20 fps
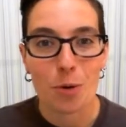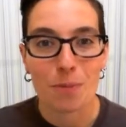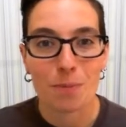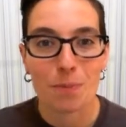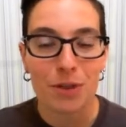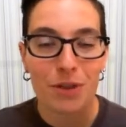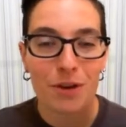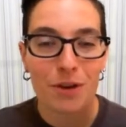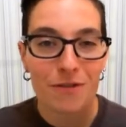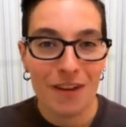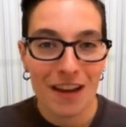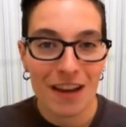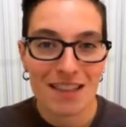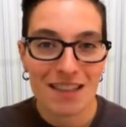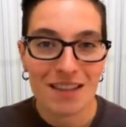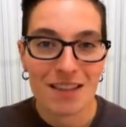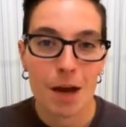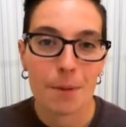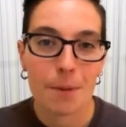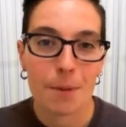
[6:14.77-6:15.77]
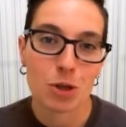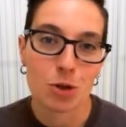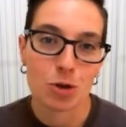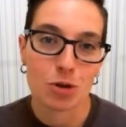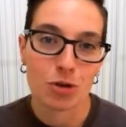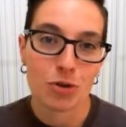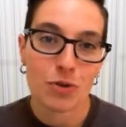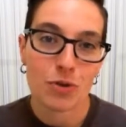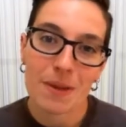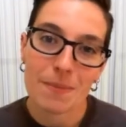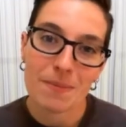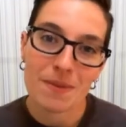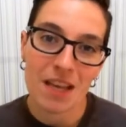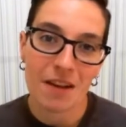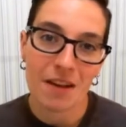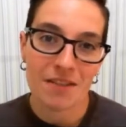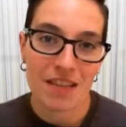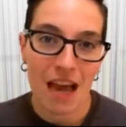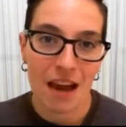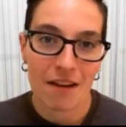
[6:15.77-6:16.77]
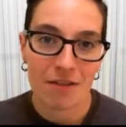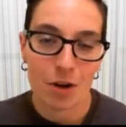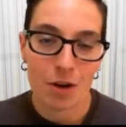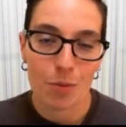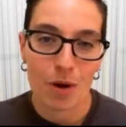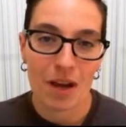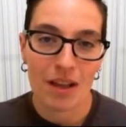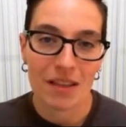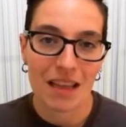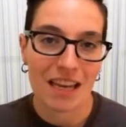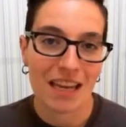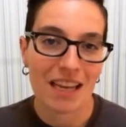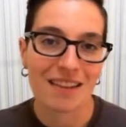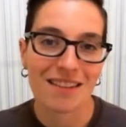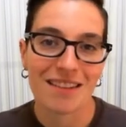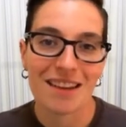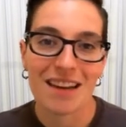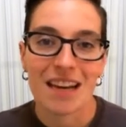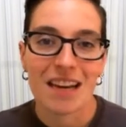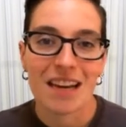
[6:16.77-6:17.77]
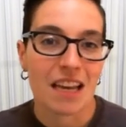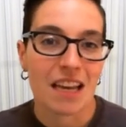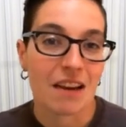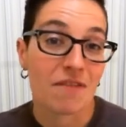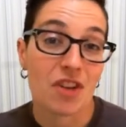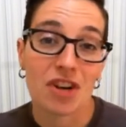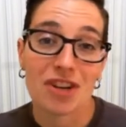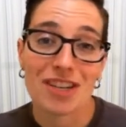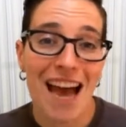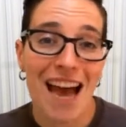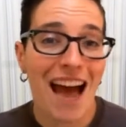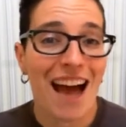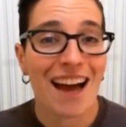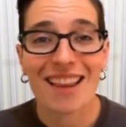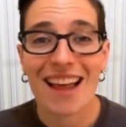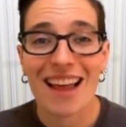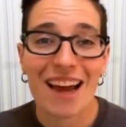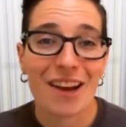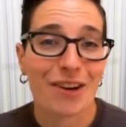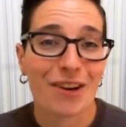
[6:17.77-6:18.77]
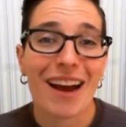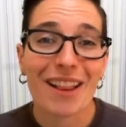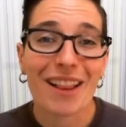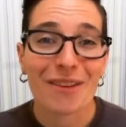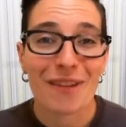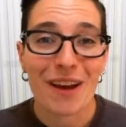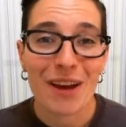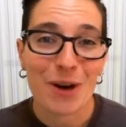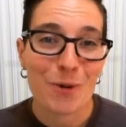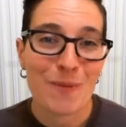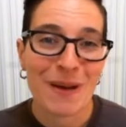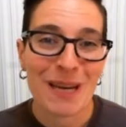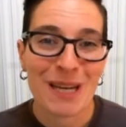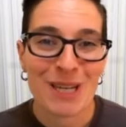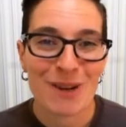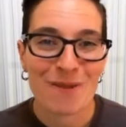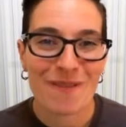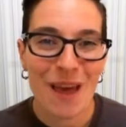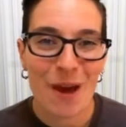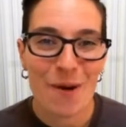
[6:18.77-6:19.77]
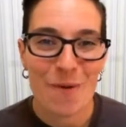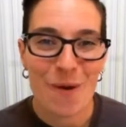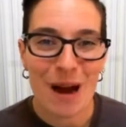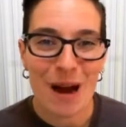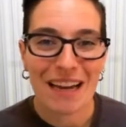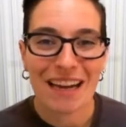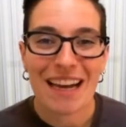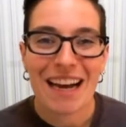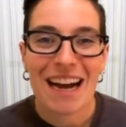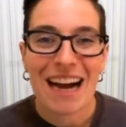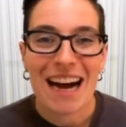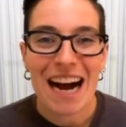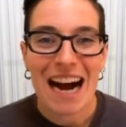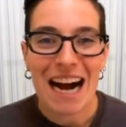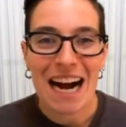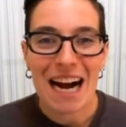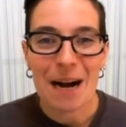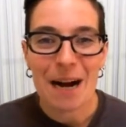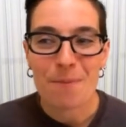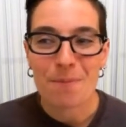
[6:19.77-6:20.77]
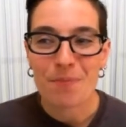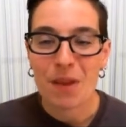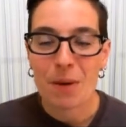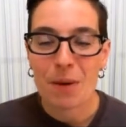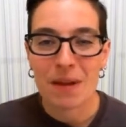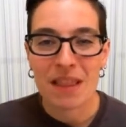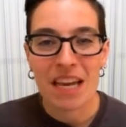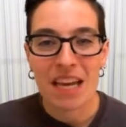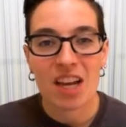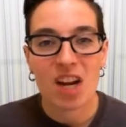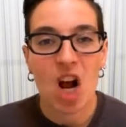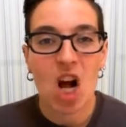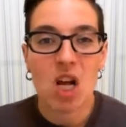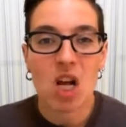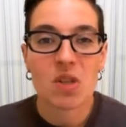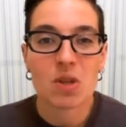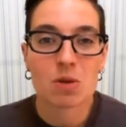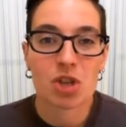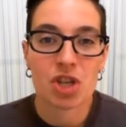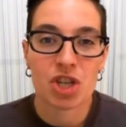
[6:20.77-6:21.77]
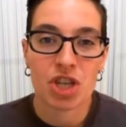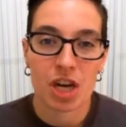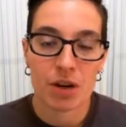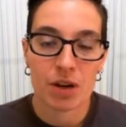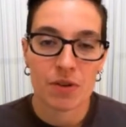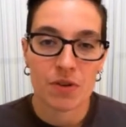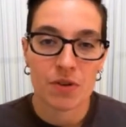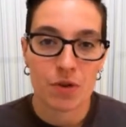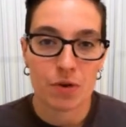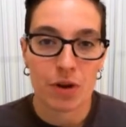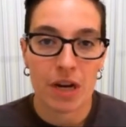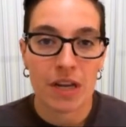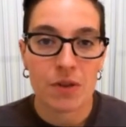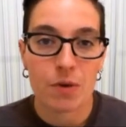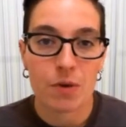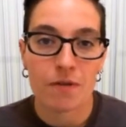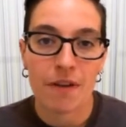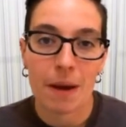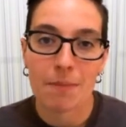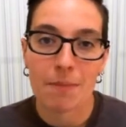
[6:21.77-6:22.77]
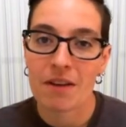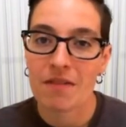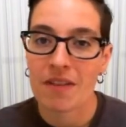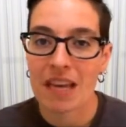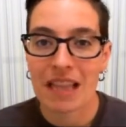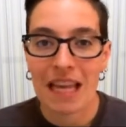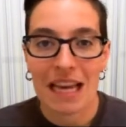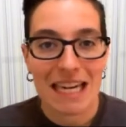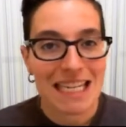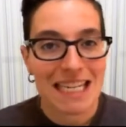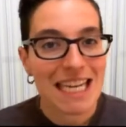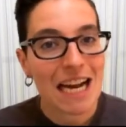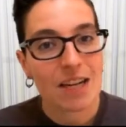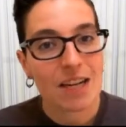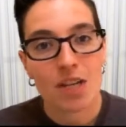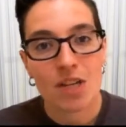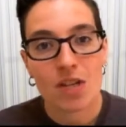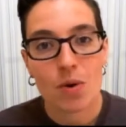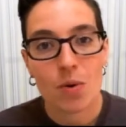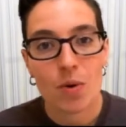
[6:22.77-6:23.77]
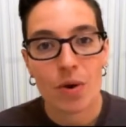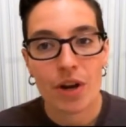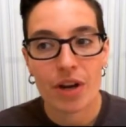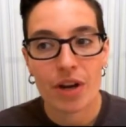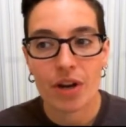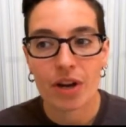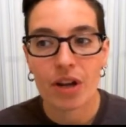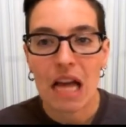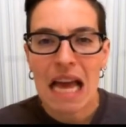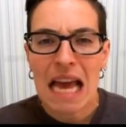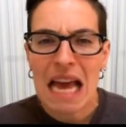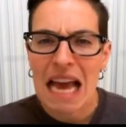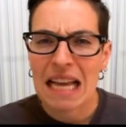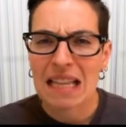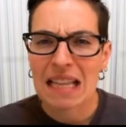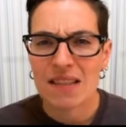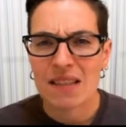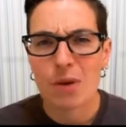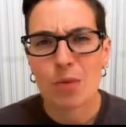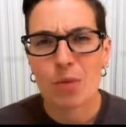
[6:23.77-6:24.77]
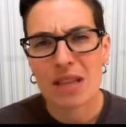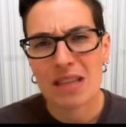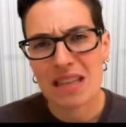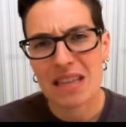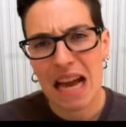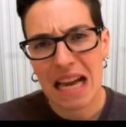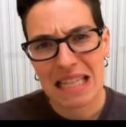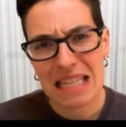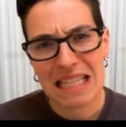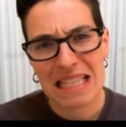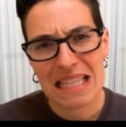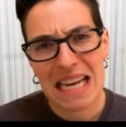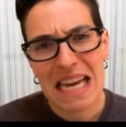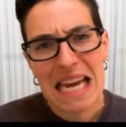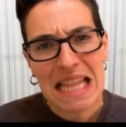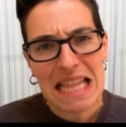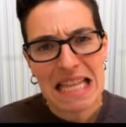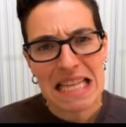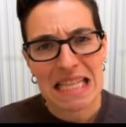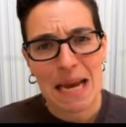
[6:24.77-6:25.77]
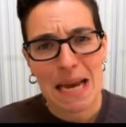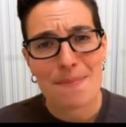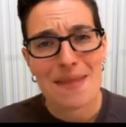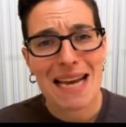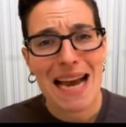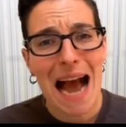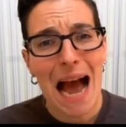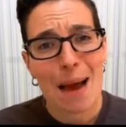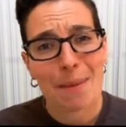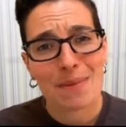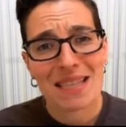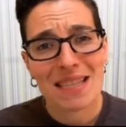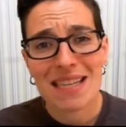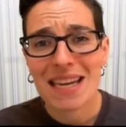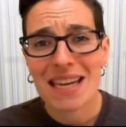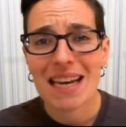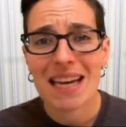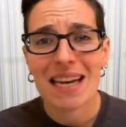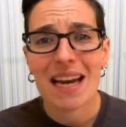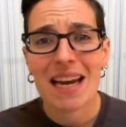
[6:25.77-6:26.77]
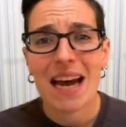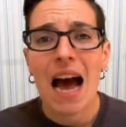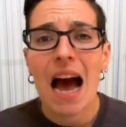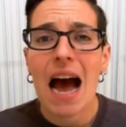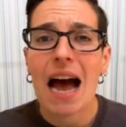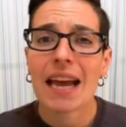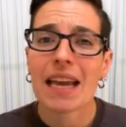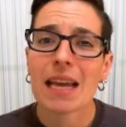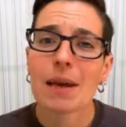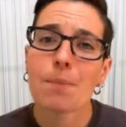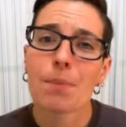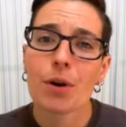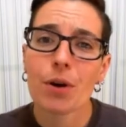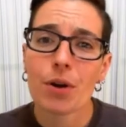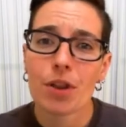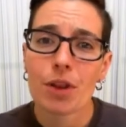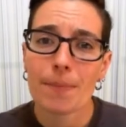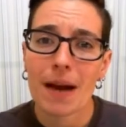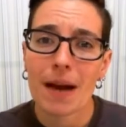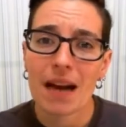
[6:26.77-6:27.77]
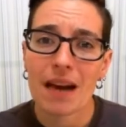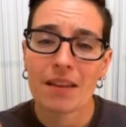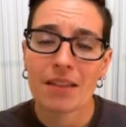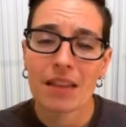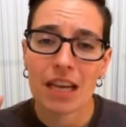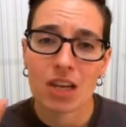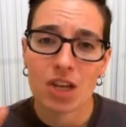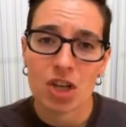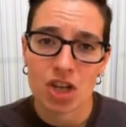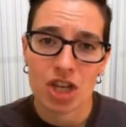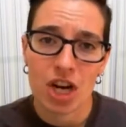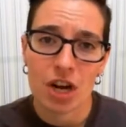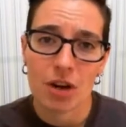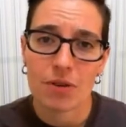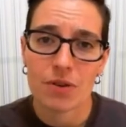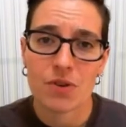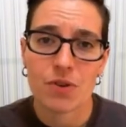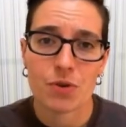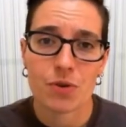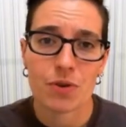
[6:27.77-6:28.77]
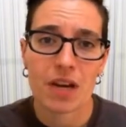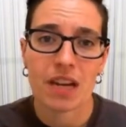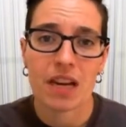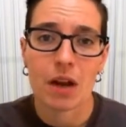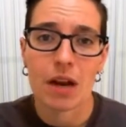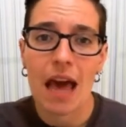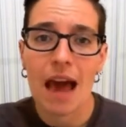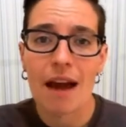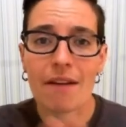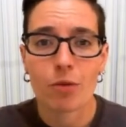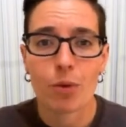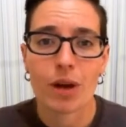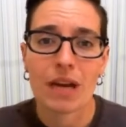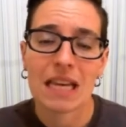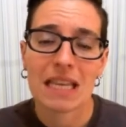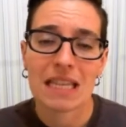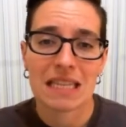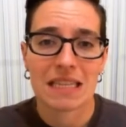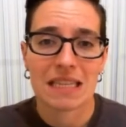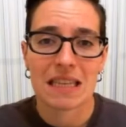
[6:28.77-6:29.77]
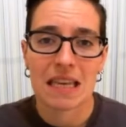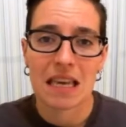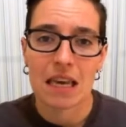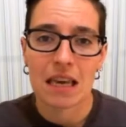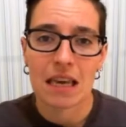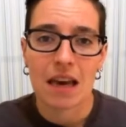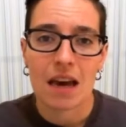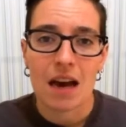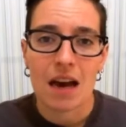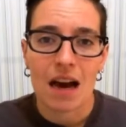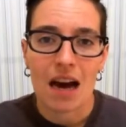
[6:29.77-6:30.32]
put their faces up, introduce themselves to everyone. They can give their tagline or elevator pitch if they want, but they can also share the screen. So if I'm giving like a tech tutorial and someone's not seeing the same thing I'm seeing, I can pull them on, they can share their screen, and everyone can see